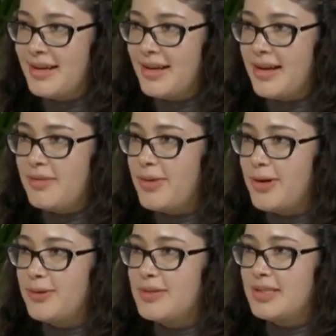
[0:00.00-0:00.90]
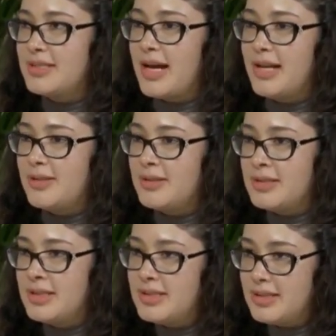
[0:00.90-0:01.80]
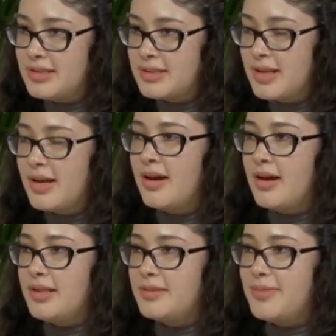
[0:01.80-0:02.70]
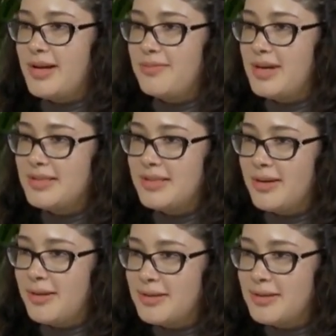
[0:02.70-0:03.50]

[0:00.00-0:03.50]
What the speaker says: I'm proud that I did it, and my mother